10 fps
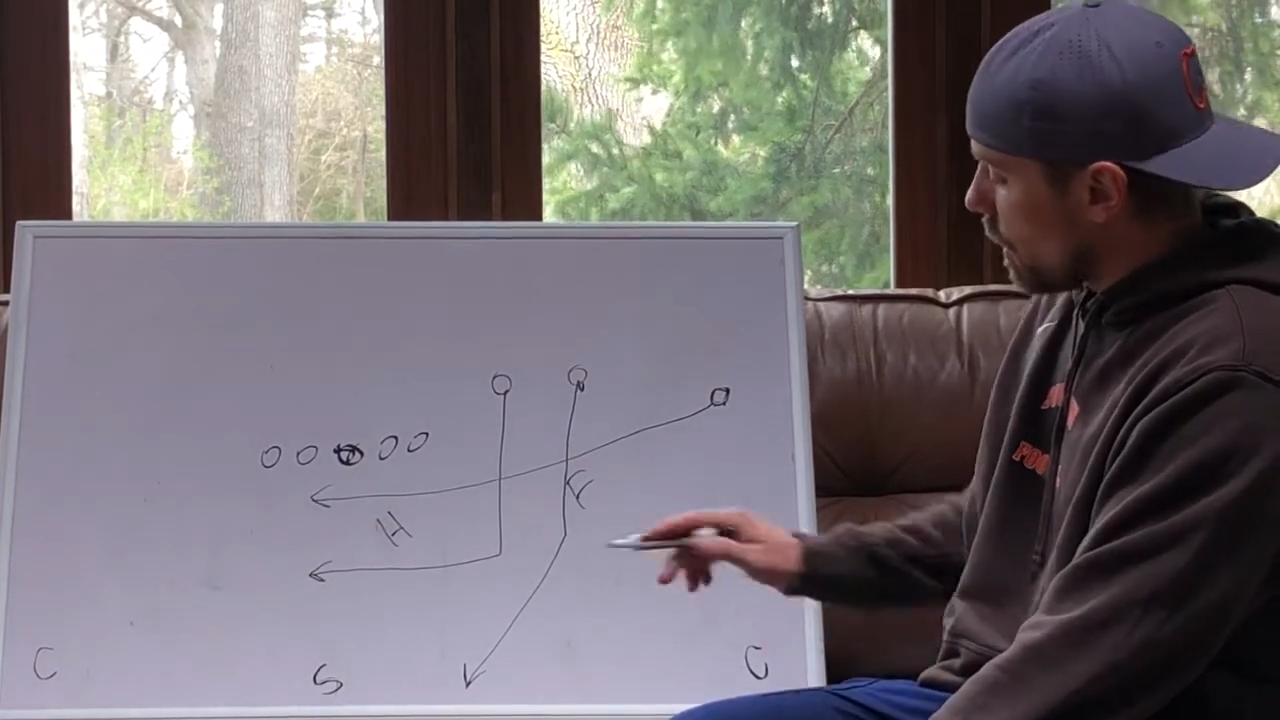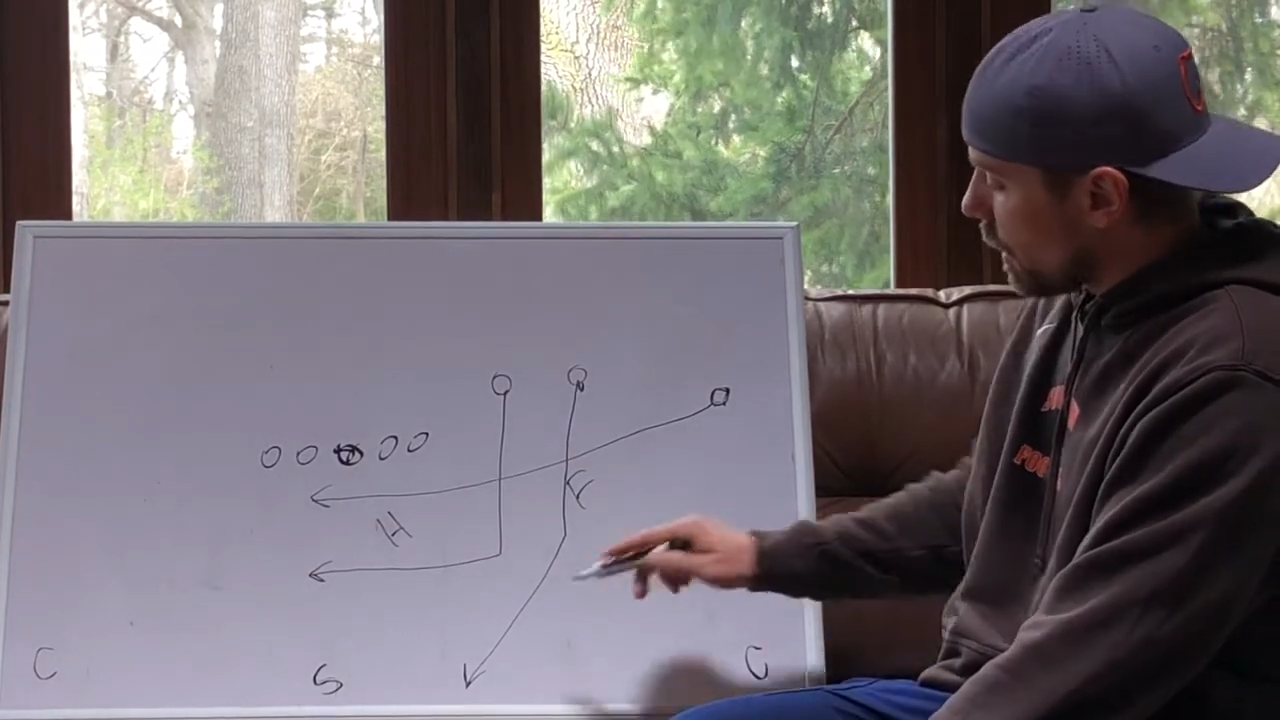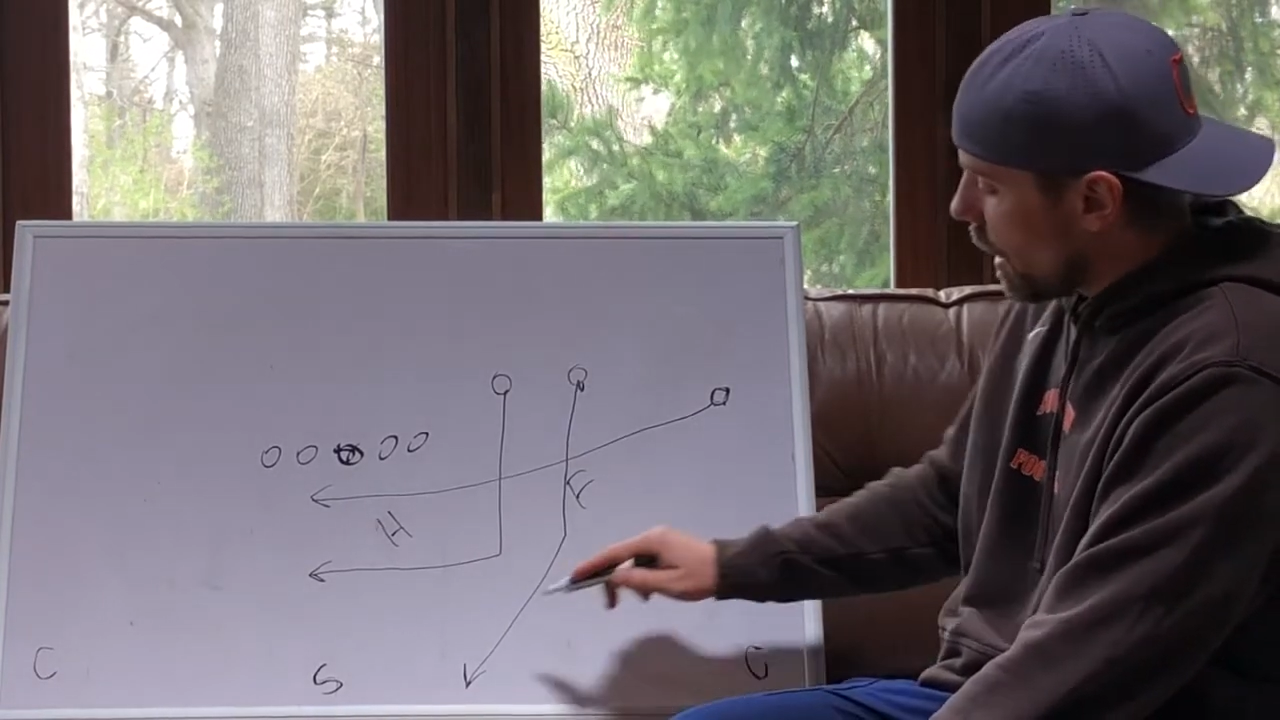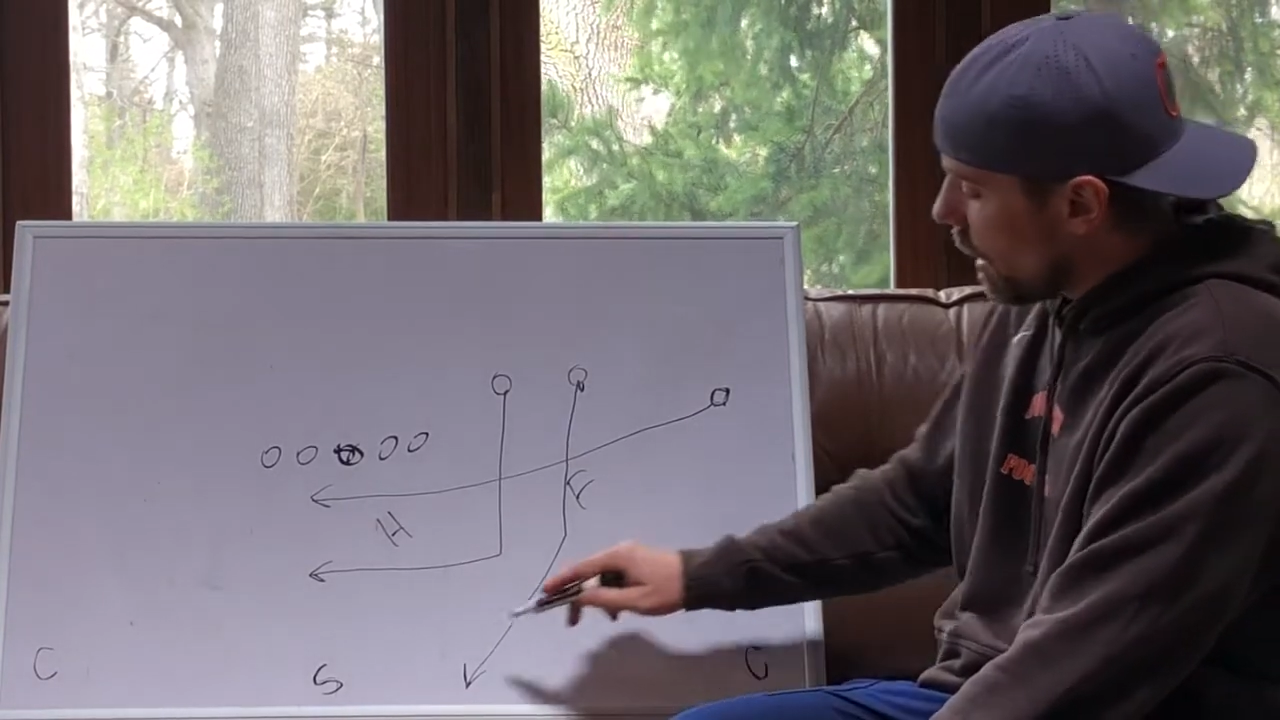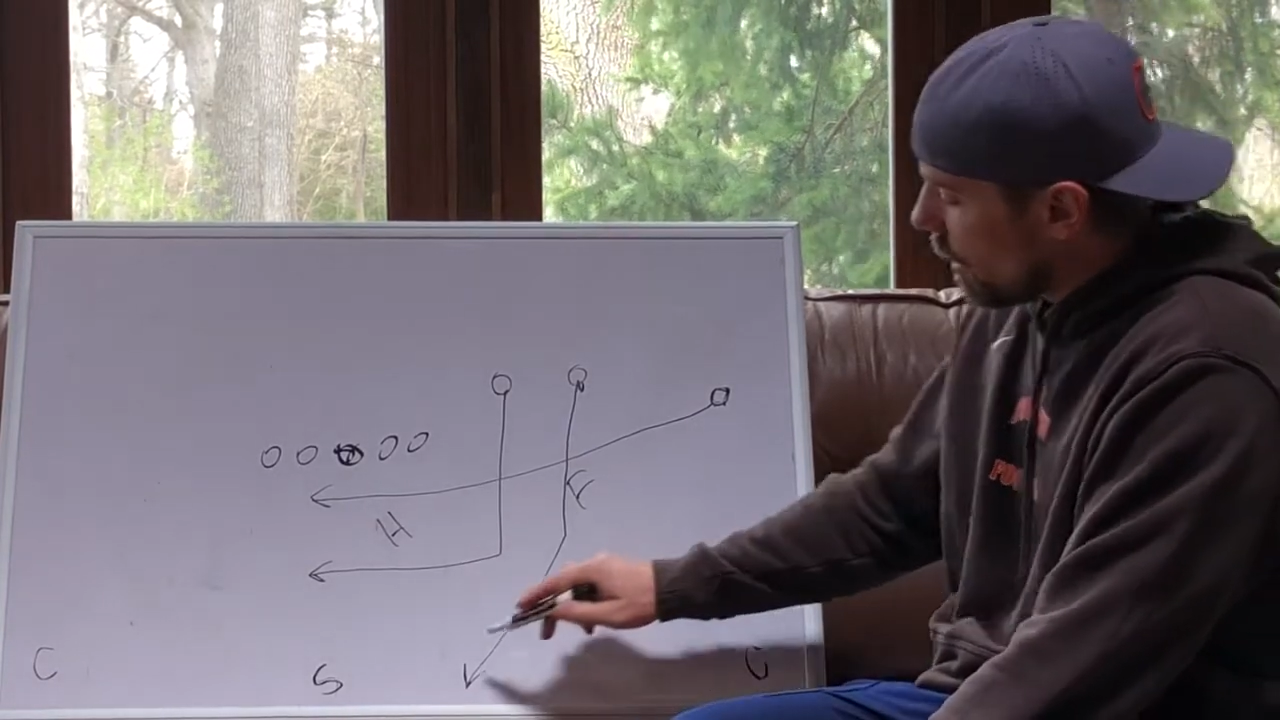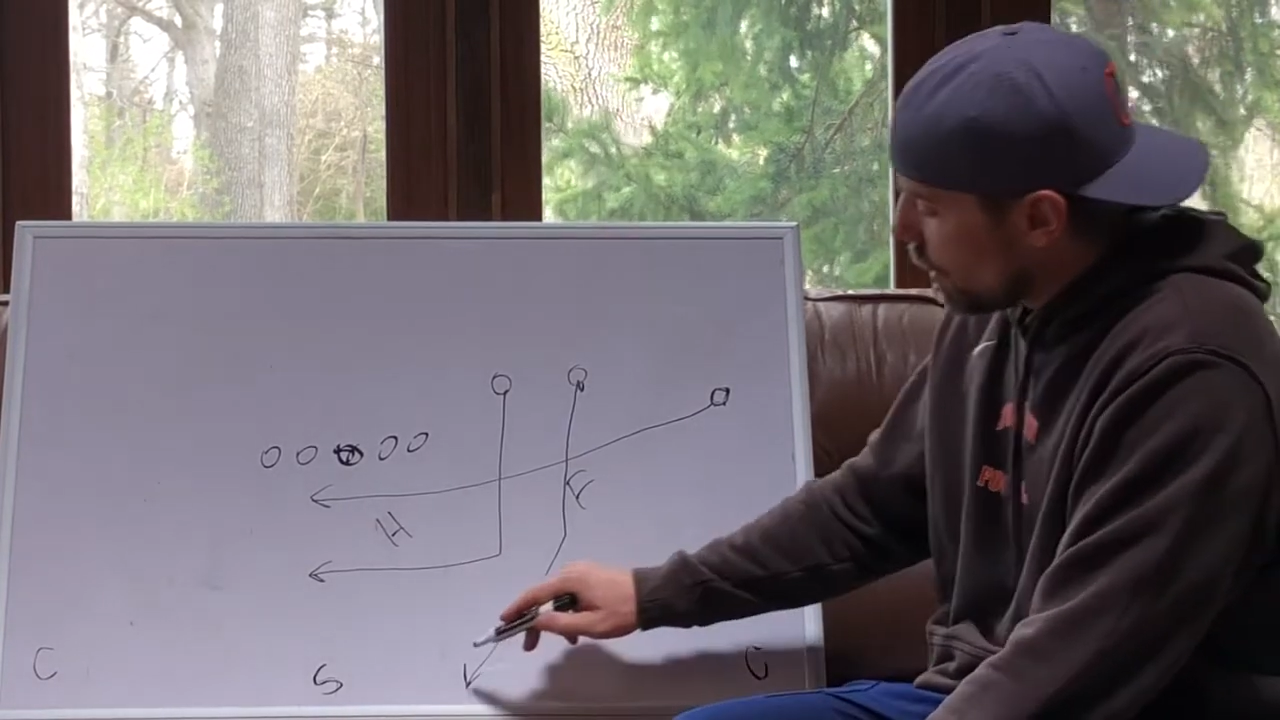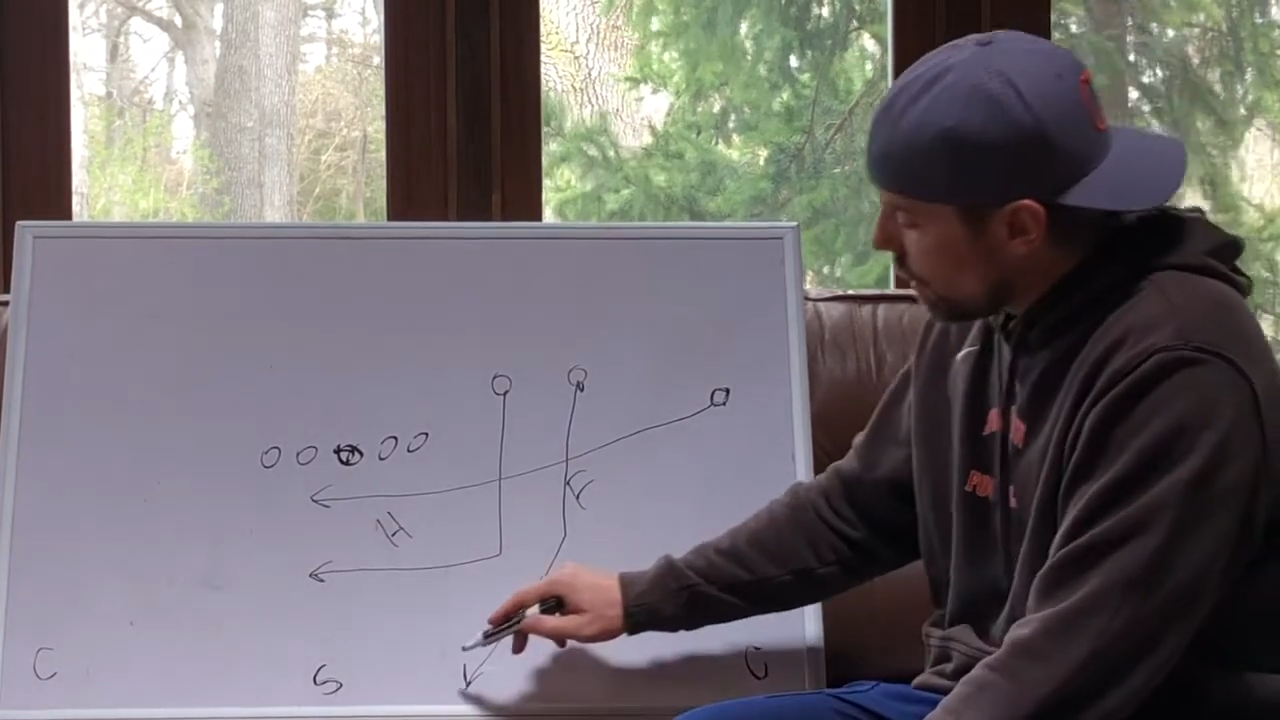again,